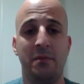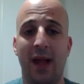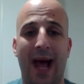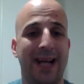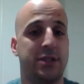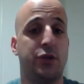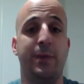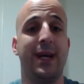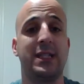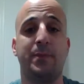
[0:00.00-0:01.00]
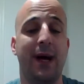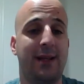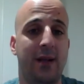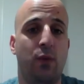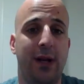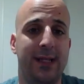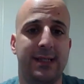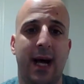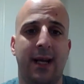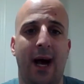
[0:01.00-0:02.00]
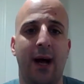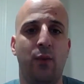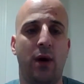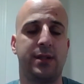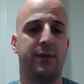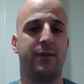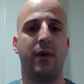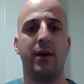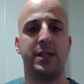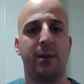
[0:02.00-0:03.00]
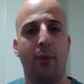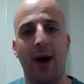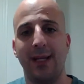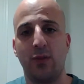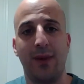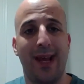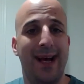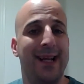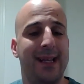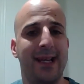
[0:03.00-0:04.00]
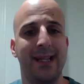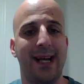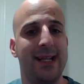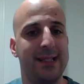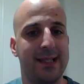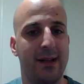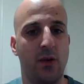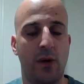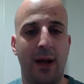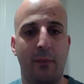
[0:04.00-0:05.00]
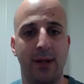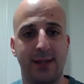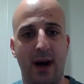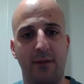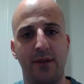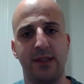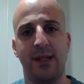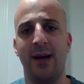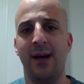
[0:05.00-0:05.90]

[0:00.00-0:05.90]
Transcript: as to be expected, what he said. I wasn't very surprised with anything that he said during that press conference.